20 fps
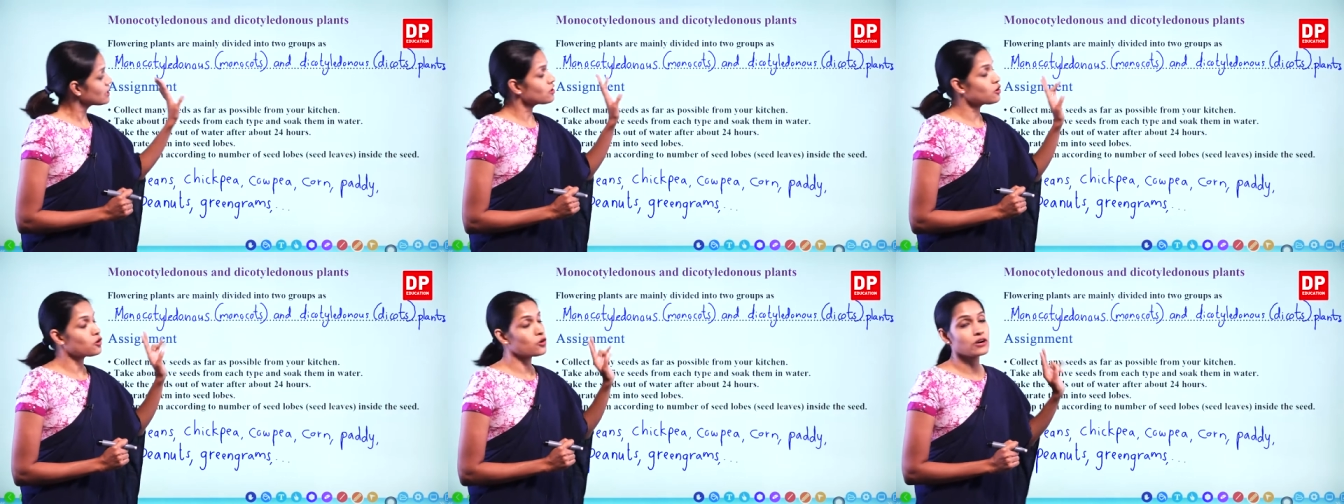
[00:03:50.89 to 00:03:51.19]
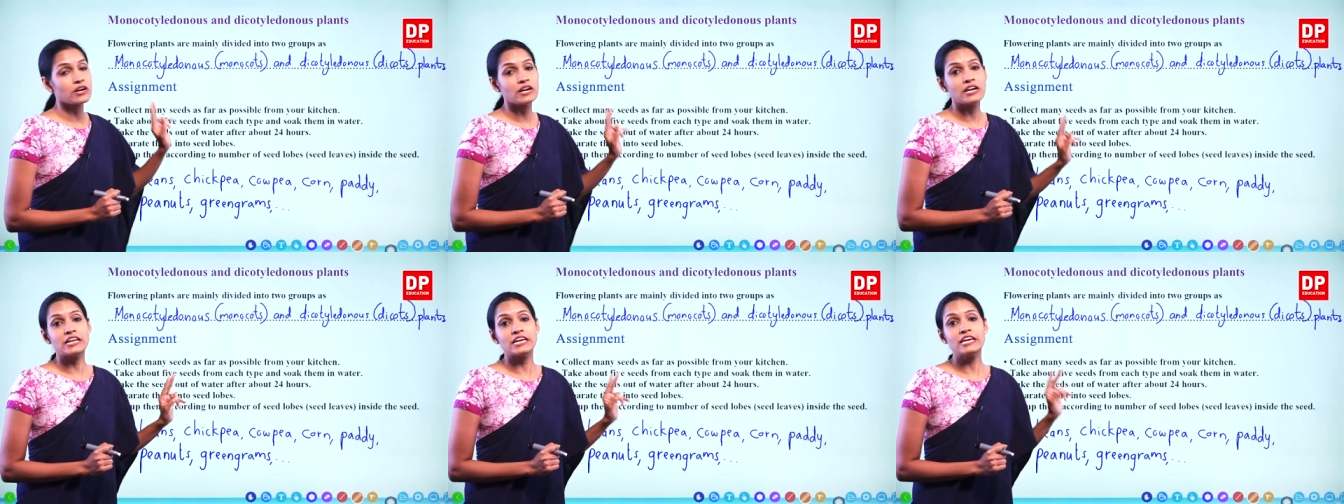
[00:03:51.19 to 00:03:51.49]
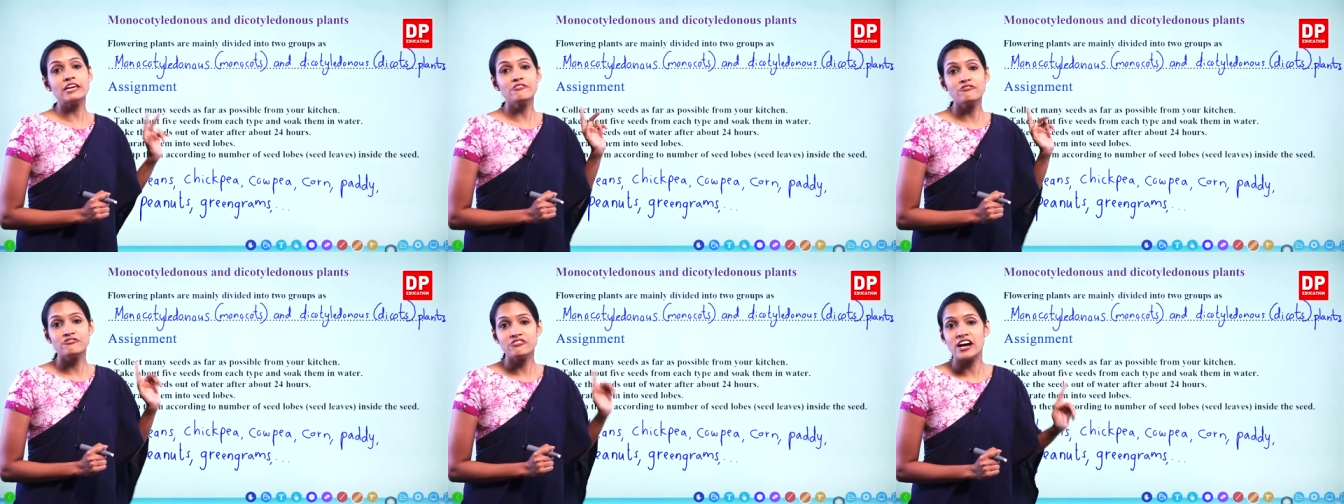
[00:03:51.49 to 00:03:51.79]

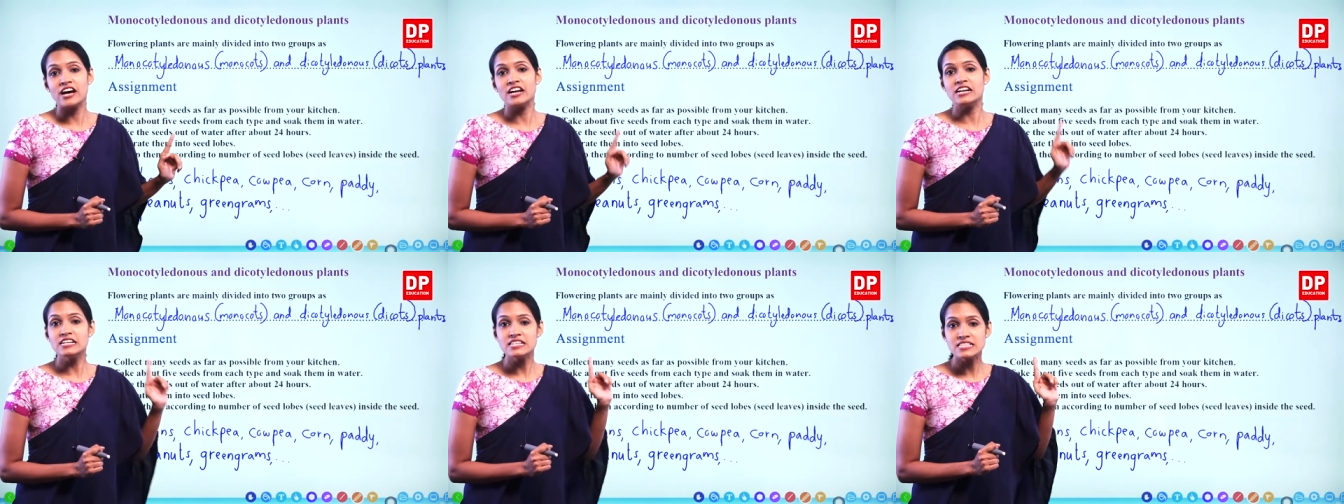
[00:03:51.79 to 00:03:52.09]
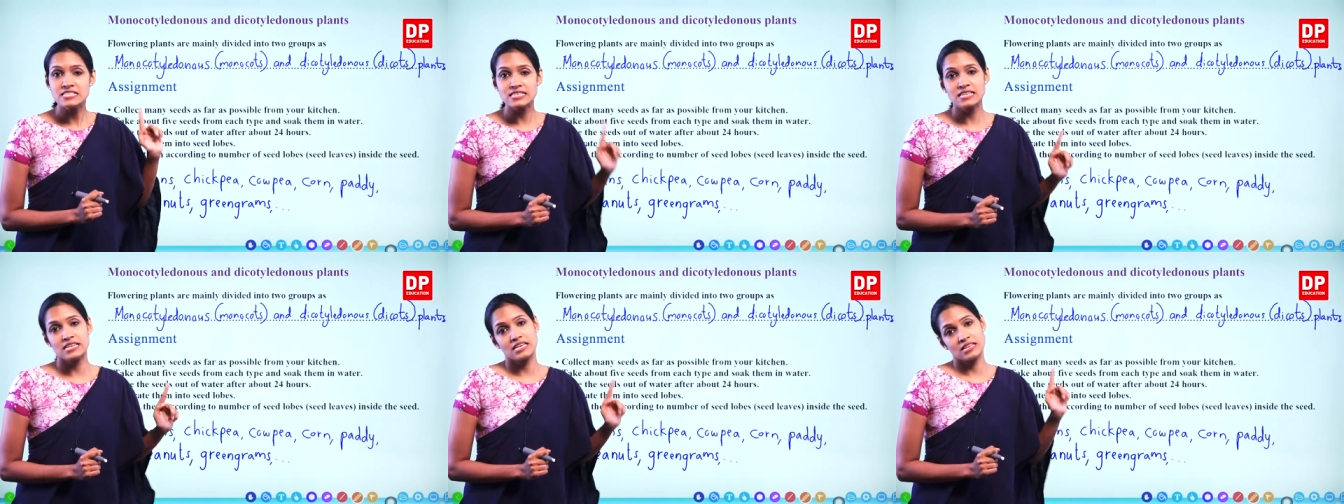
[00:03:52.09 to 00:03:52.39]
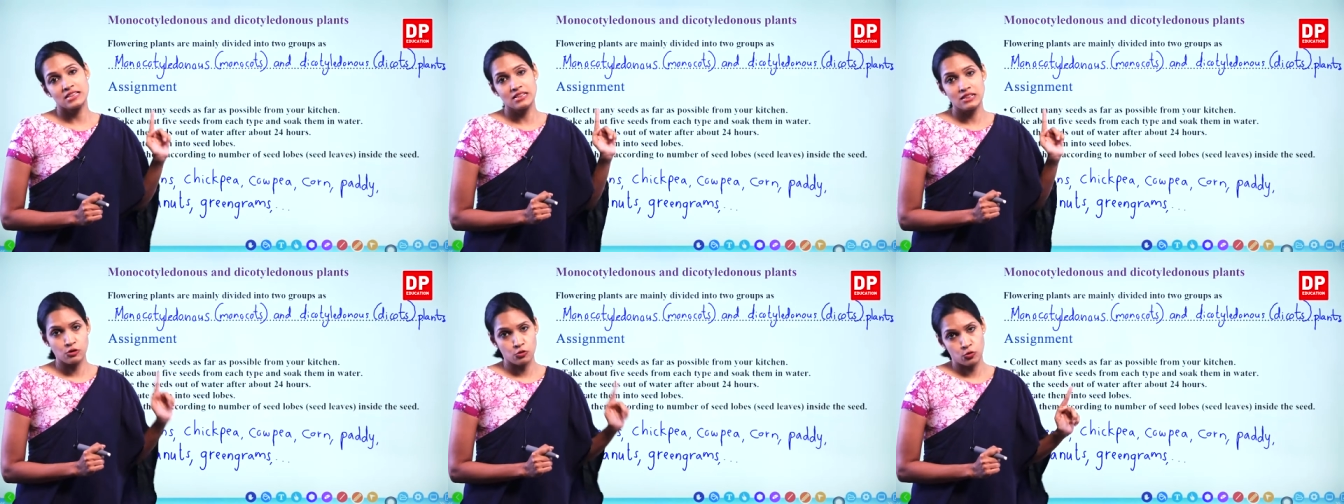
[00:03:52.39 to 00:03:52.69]
only one
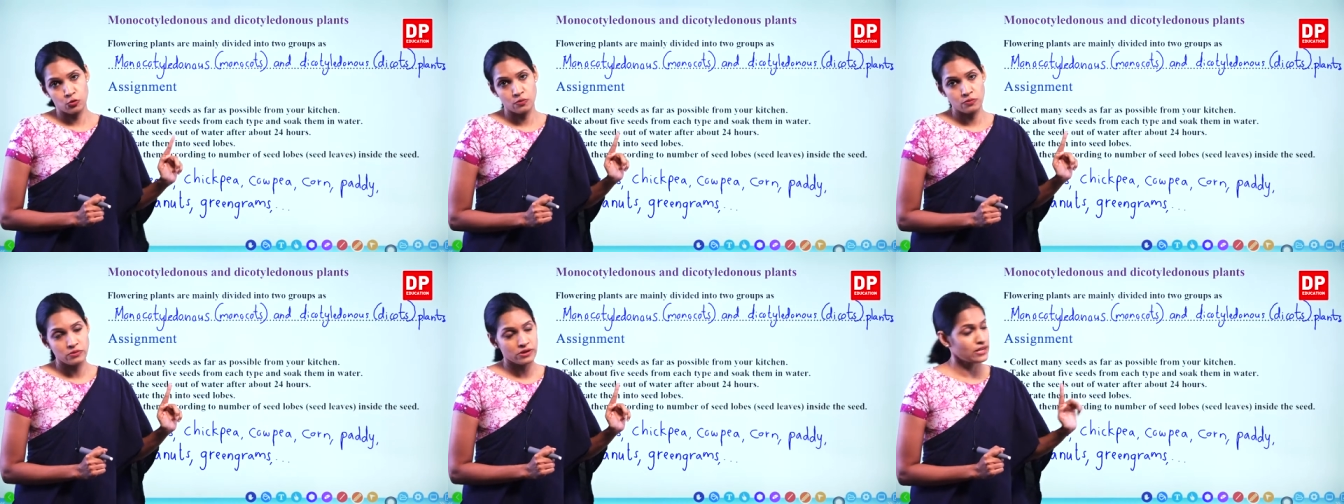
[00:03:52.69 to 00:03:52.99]
seed lobe.